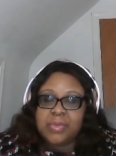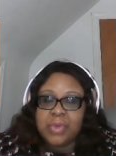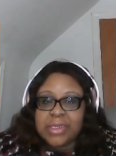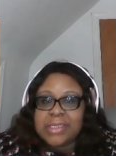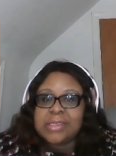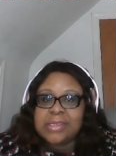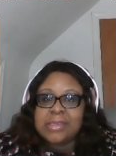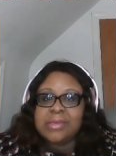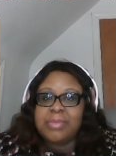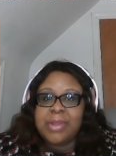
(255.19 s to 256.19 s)
What he
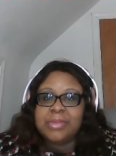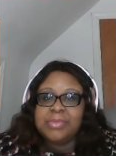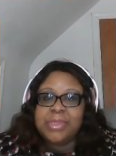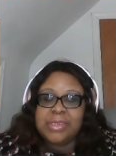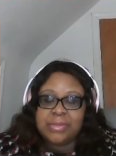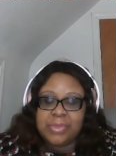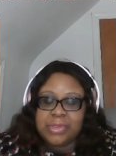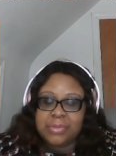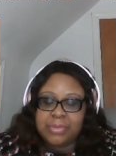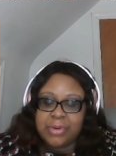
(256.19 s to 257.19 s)
says about me is the
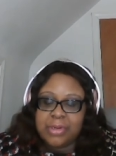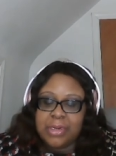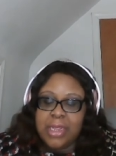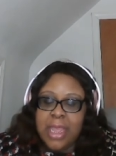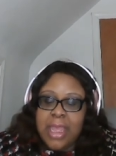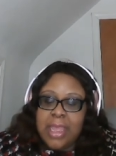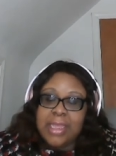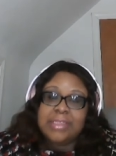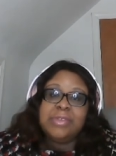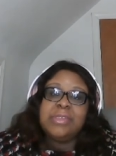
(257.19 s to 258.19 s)
most important,
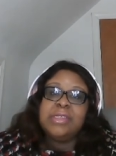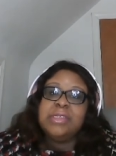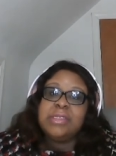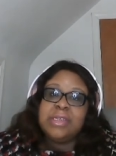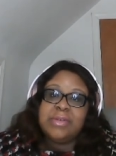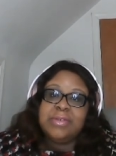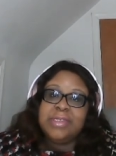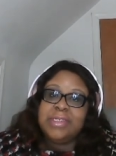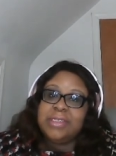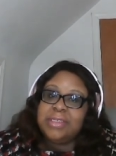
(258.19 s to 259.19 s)
and to see it echoed
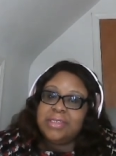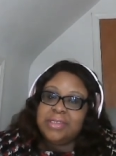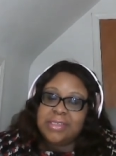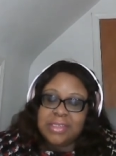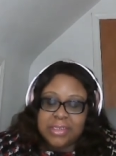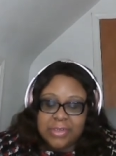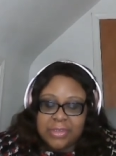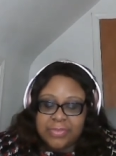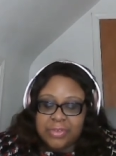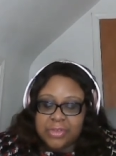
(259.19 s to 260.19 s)
here, just, you know, it
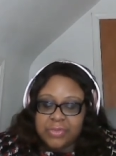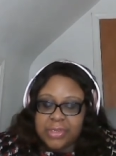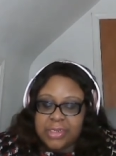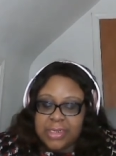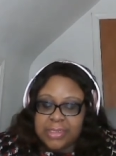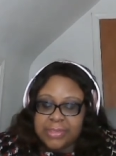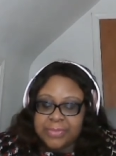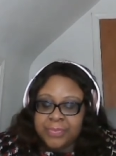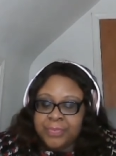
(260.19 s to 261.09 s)
feels really nice.